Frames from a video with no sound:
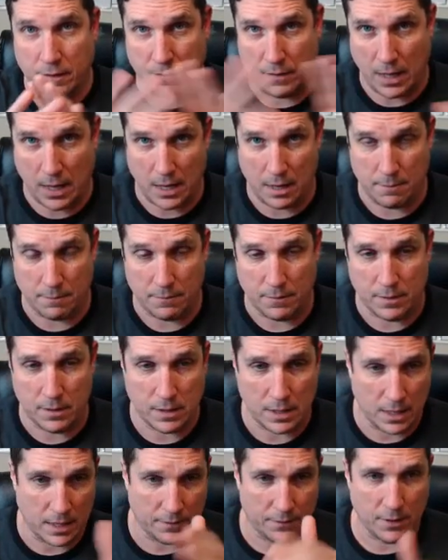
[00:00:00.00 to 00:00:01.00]

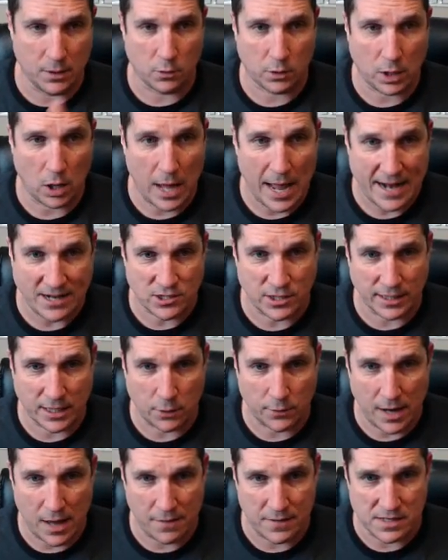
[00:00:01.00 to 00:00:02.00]
they'll actually go
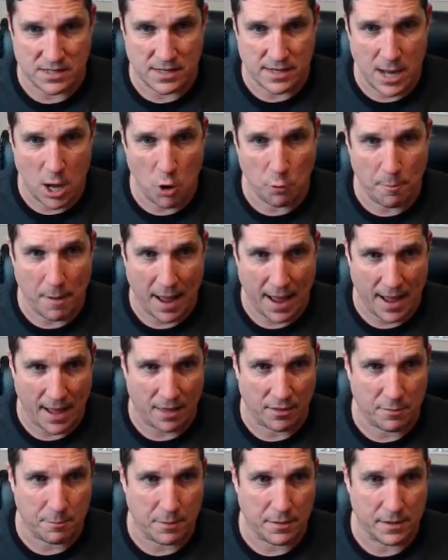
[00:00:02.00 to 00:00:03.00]
down this no
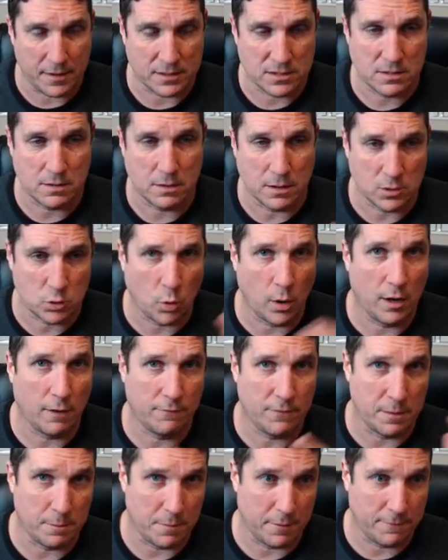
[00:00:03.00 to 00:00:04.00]
path. But it's the
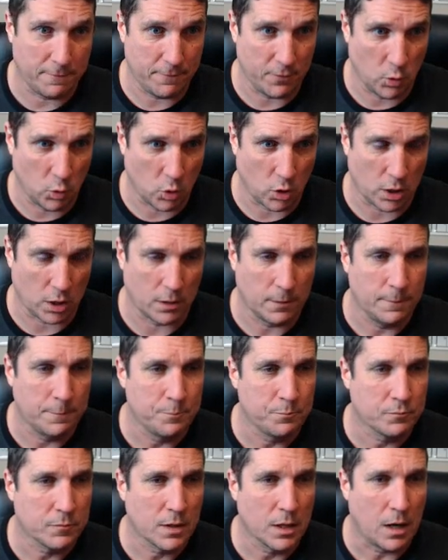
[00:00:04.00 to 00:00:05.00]
12th and before,
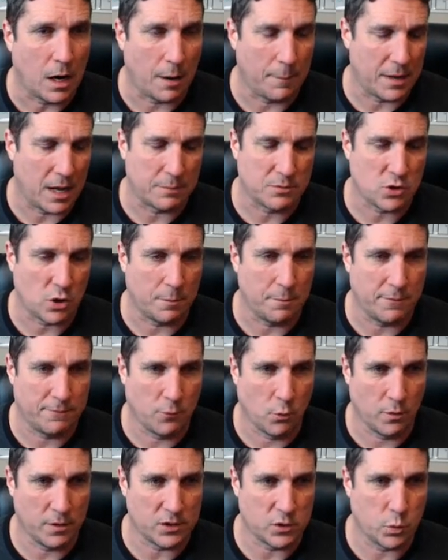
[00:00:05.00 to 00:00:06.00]

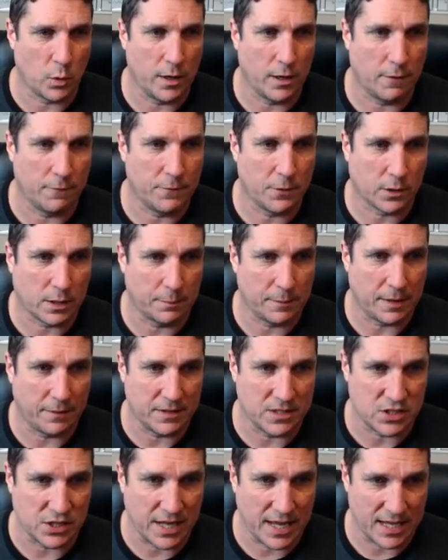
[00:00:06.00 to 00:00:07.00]
before the 12th, they'll come down
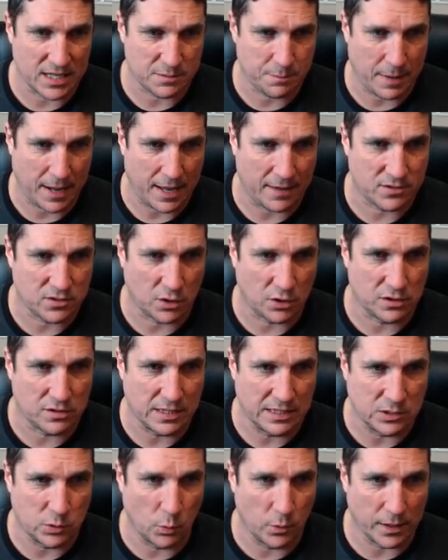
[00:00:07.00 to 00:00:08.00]
this yes path. So you
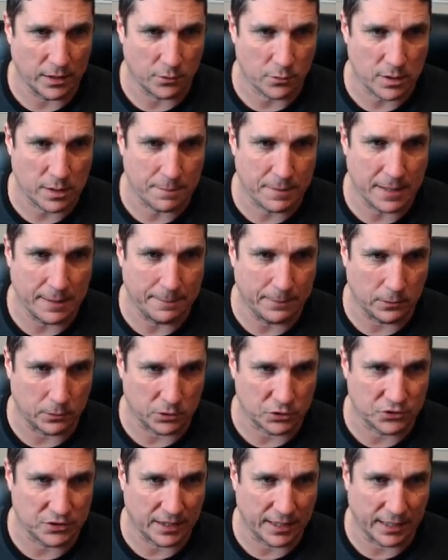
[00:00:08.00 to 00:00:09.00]
see 23 people are
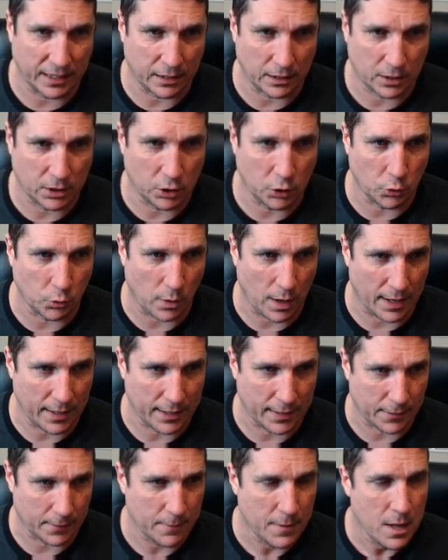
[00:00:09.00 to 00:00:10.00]
sitting in queue right
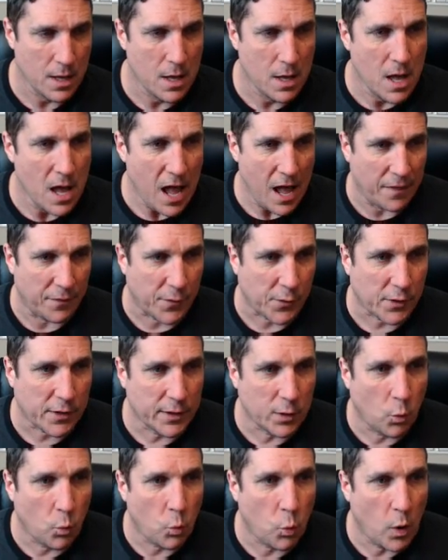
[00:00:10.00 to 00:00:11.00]
here, and they're going
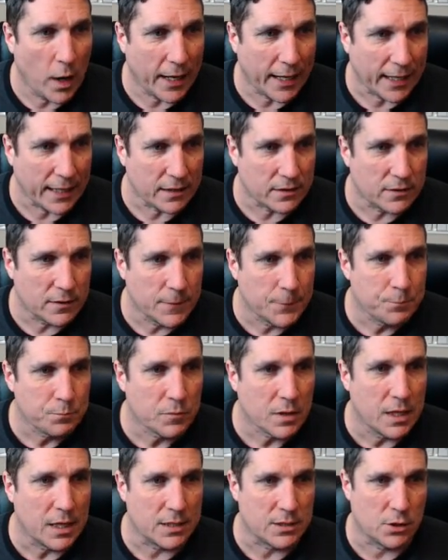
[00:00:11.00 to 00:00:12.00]
to wait
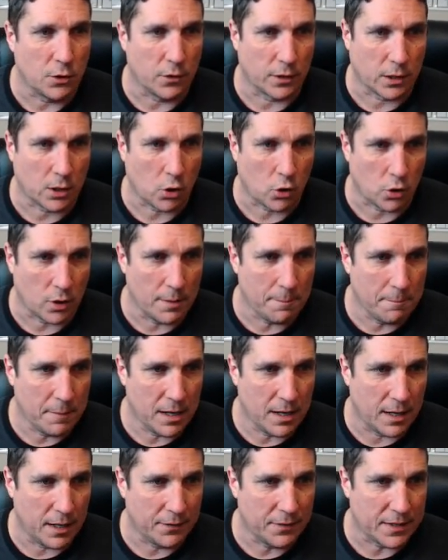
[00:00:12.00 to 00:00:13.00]
until the current
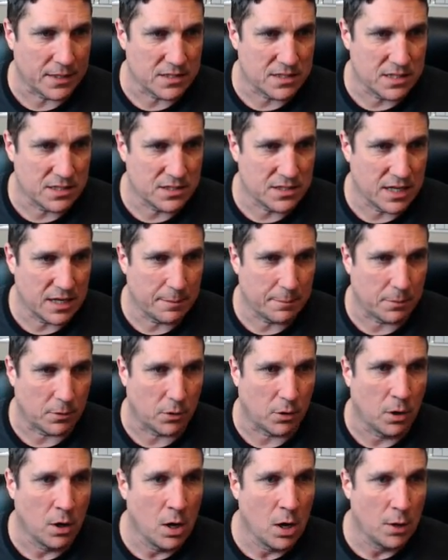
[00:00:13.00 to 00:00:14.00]
month is
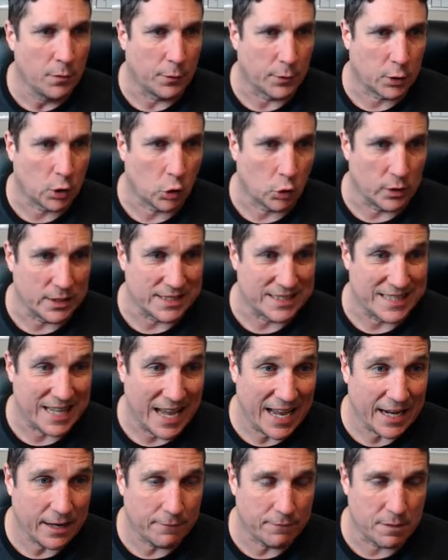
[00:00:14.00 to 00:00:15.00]
December, the current
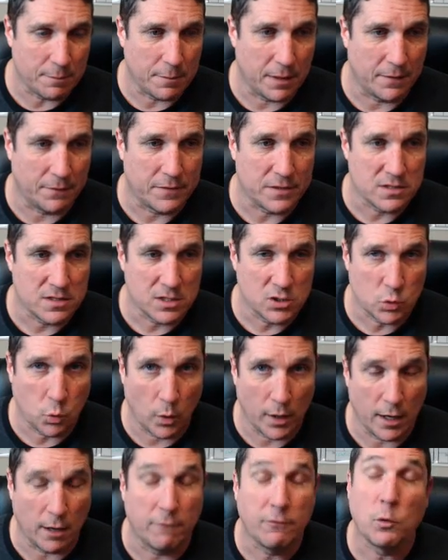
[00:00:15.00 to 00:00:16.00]
day of the month is the
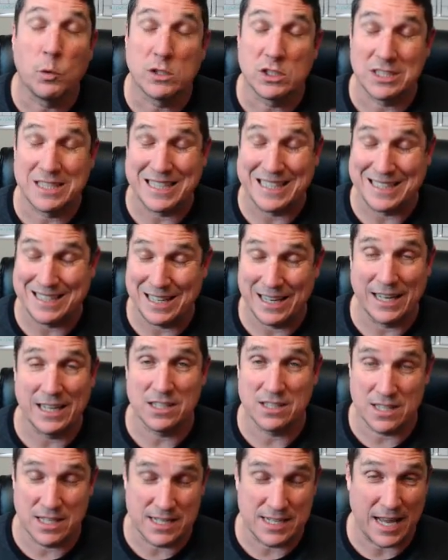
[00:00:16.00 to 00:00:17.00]
12th, which
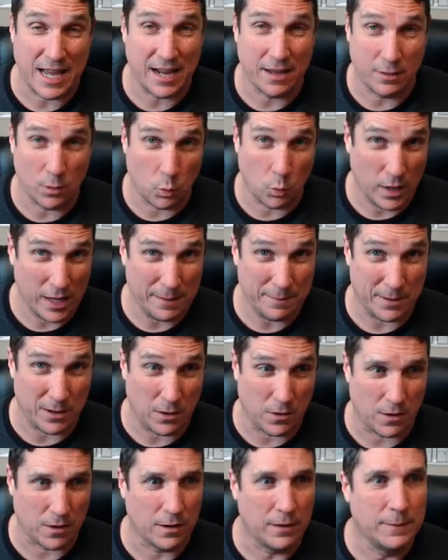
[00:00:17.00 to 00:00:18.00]
is the day of the
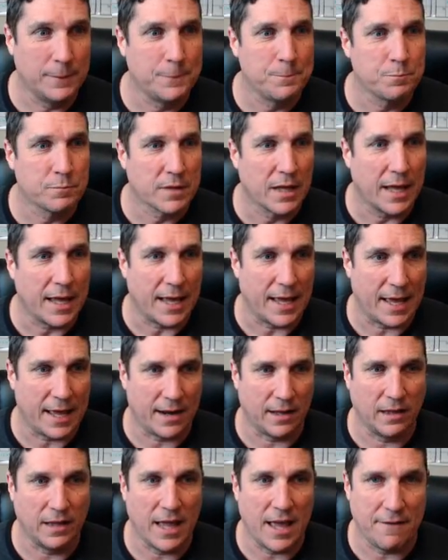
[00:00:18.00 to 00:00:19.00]
webinar, at
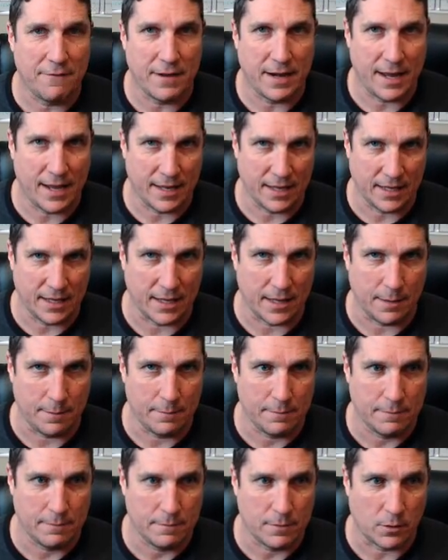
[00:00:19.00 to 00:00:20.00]
11 a.m.
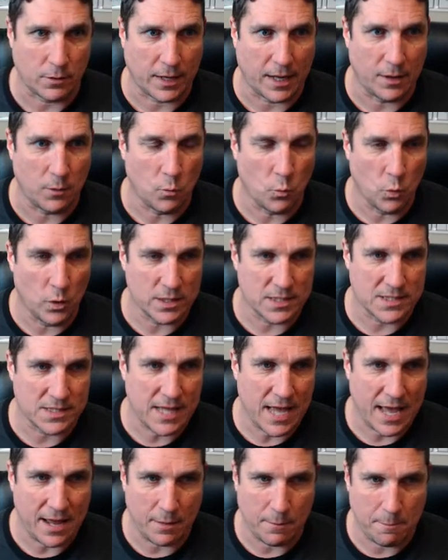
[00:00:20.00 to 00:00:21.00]
Okay, once
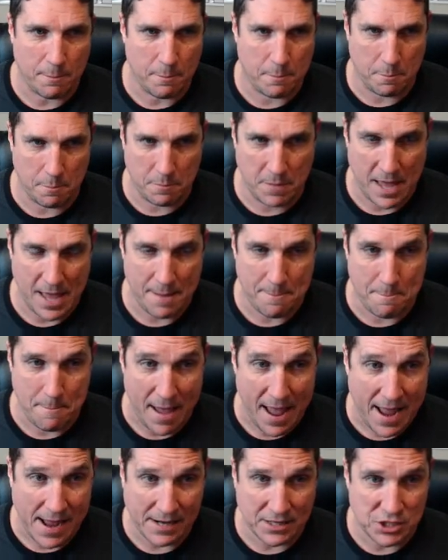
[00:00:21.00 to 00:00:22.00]
that
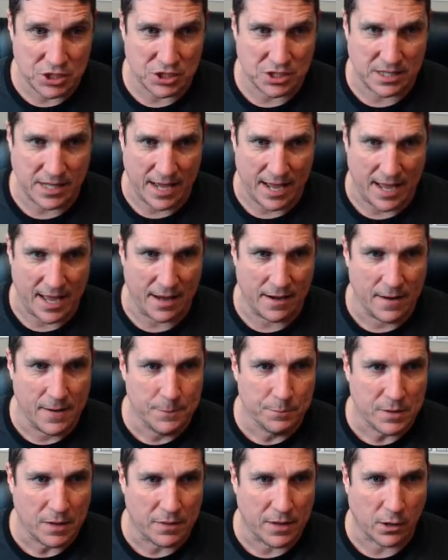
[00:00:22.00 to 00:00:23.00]
matches that,
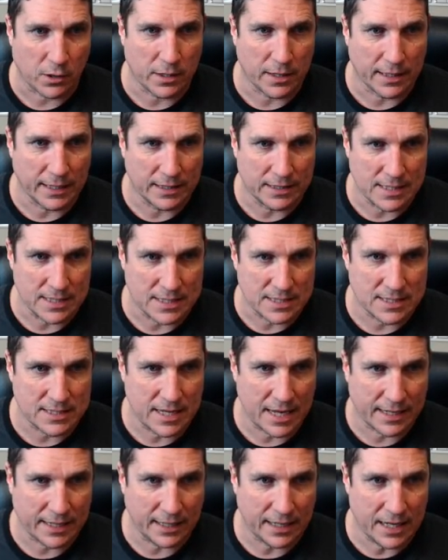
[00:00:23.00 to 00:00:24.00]
they're going to get this
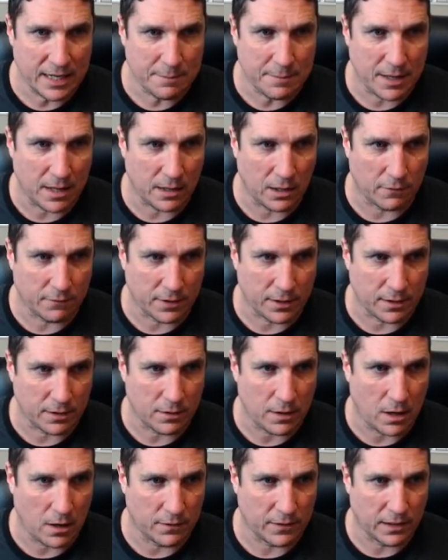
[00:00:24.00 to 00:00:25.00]
second email over here
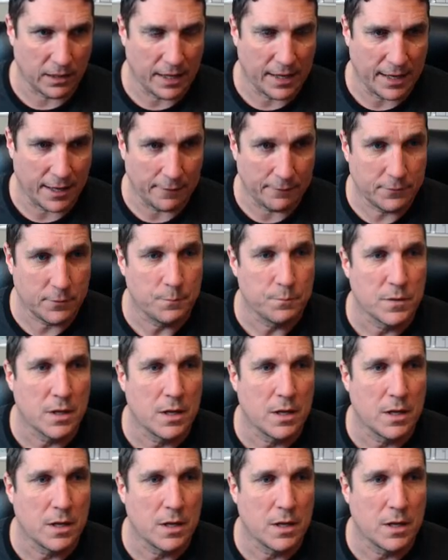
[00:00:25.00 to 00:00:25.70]
on the left,